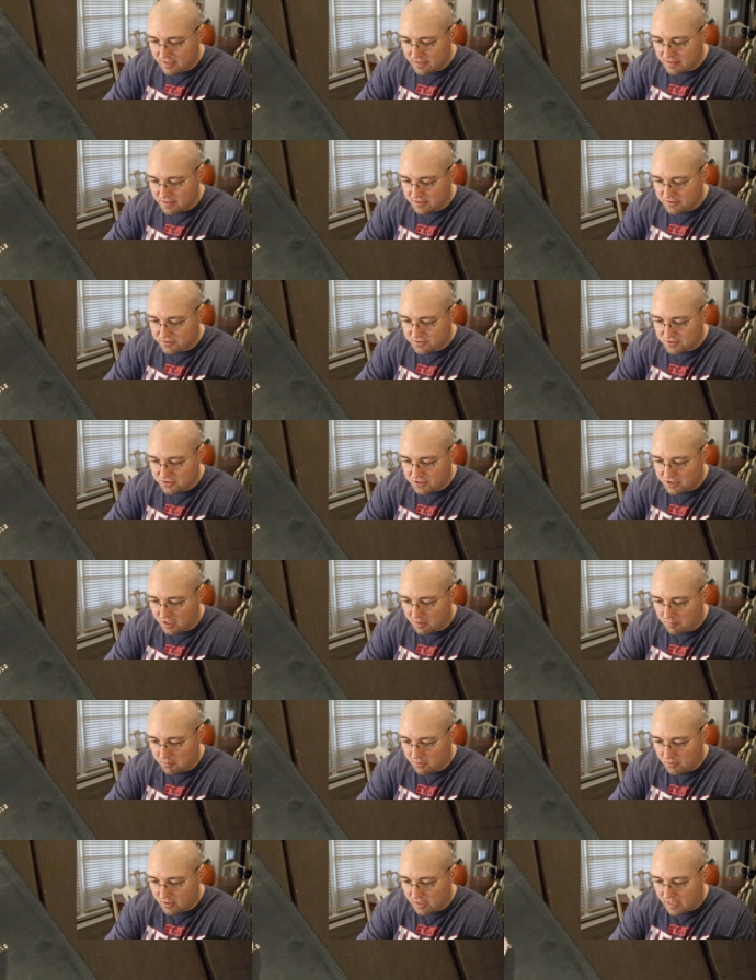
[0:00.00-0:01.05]
This
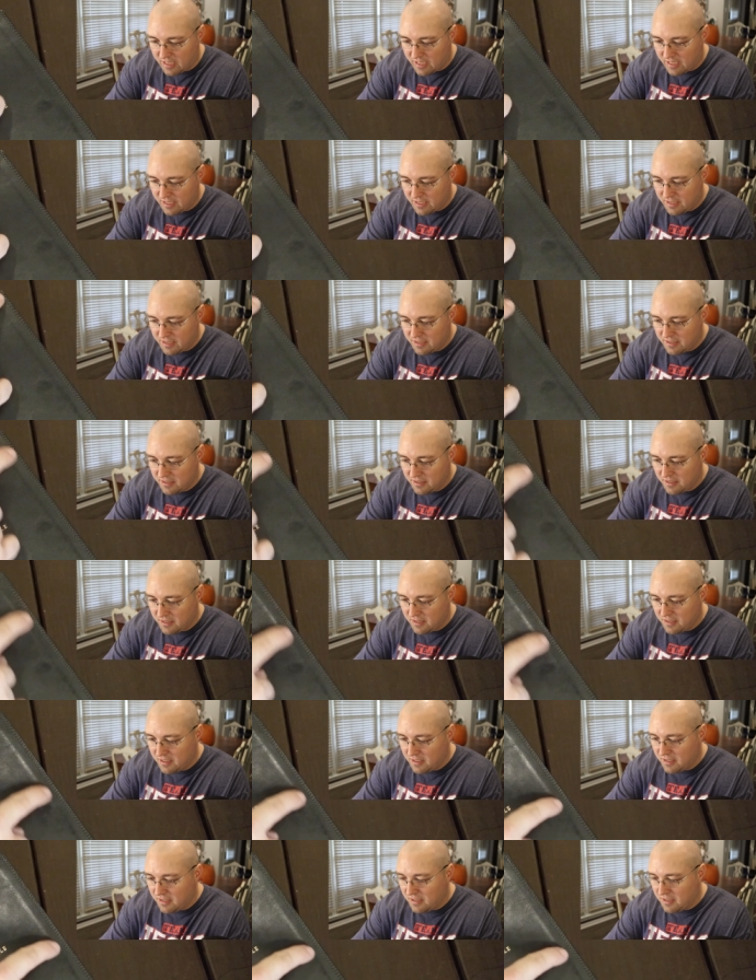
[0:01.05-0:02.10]
double line
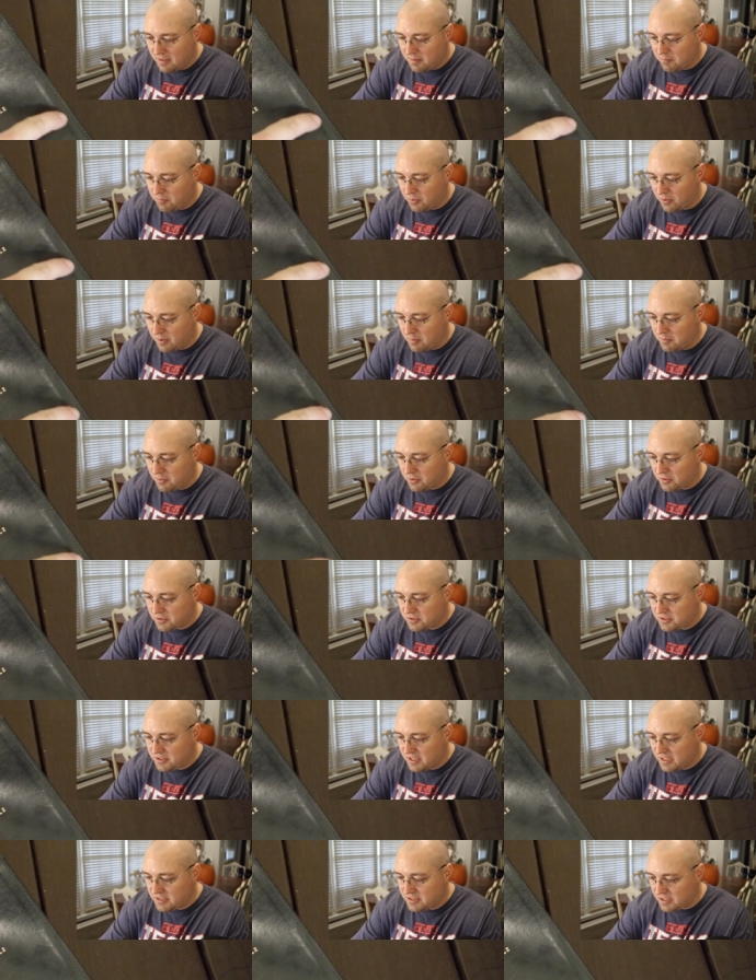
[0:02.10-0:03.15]
perimeter
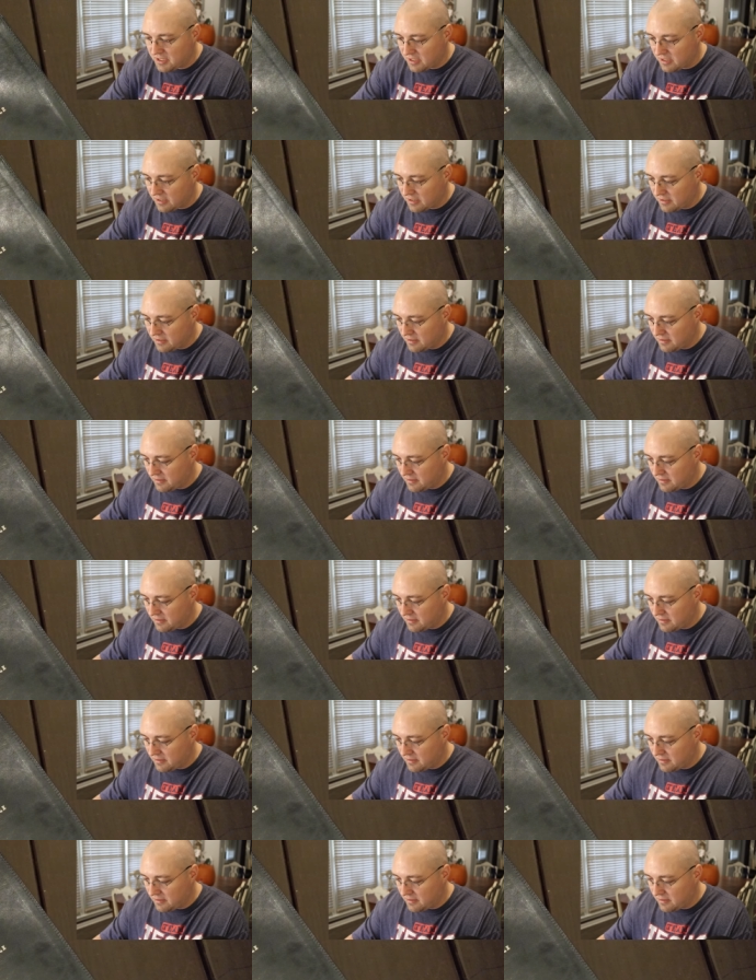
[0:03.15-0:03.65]
stitching